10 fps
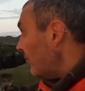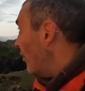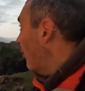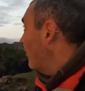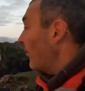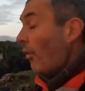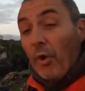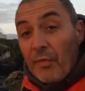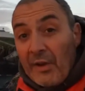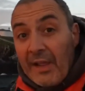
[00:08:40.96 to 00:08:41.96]

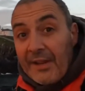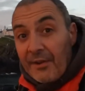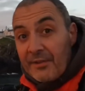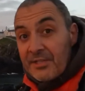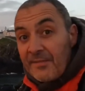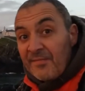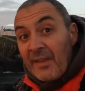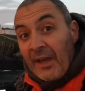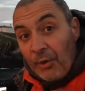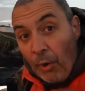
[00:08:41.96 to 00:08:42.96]
on the lighthouse,
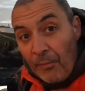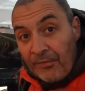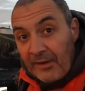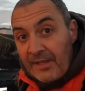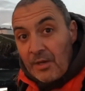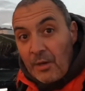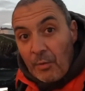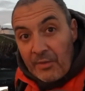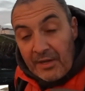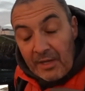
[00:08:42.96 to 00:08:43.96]
and hopefully
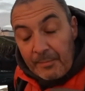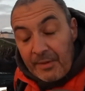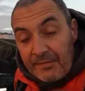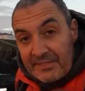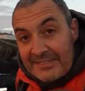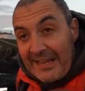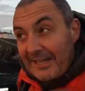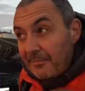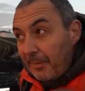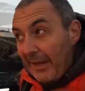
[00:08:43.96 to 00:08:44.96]
with a little bit of a
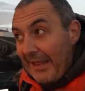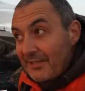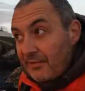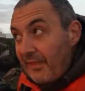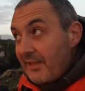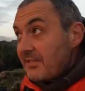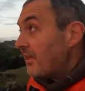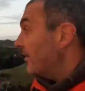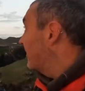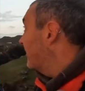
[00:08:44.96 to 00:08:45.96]
second blast of that
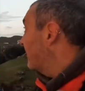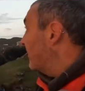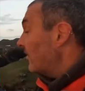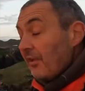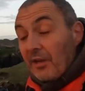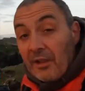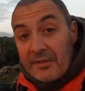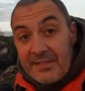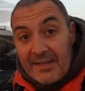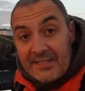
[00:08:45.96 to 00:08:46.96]
sun, the clouds
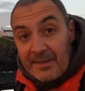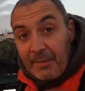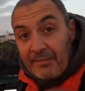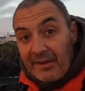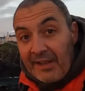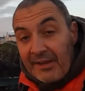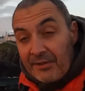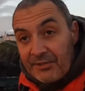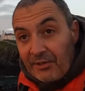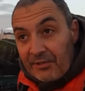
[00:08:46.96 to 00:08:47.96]
actually above the lighthouse
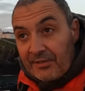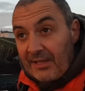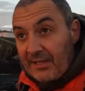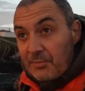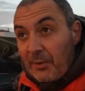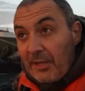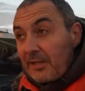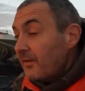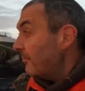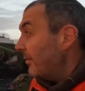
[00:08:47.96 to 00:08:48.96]
start to take as well.
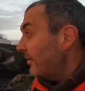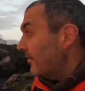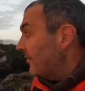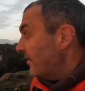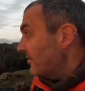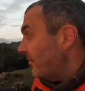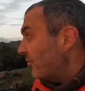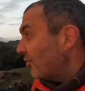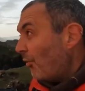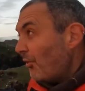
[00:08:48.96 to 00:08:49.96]
But some
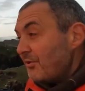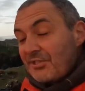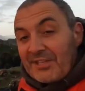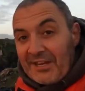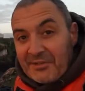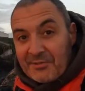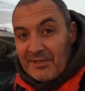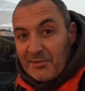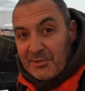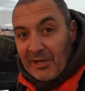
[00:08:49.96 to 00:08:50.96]
gorgeous textures in
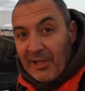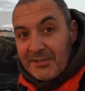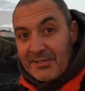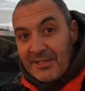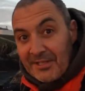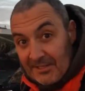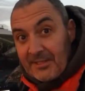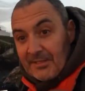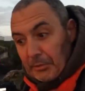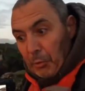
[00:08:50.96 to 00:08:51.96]
those clouds.
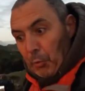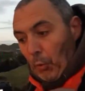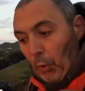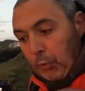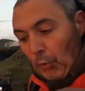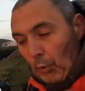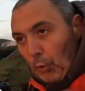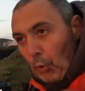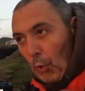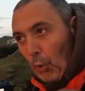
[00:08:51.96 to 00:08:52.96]
Woo,
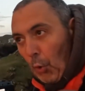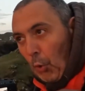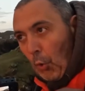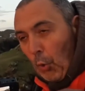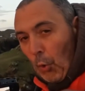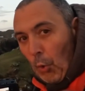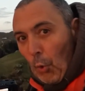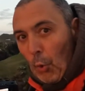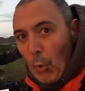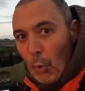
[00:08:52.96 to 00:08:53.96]
woo, woo, woo,
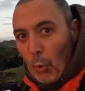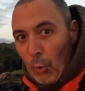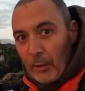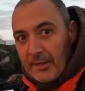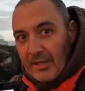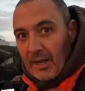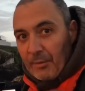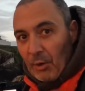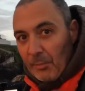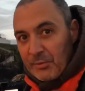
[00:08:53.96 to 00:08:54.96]
woo. And we
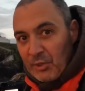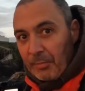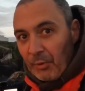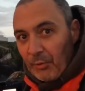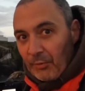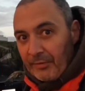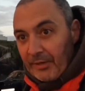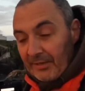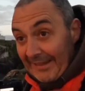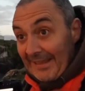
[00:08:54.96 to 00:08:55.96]
almost got blown over
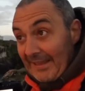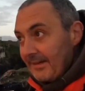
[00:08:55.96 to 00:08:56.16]
again.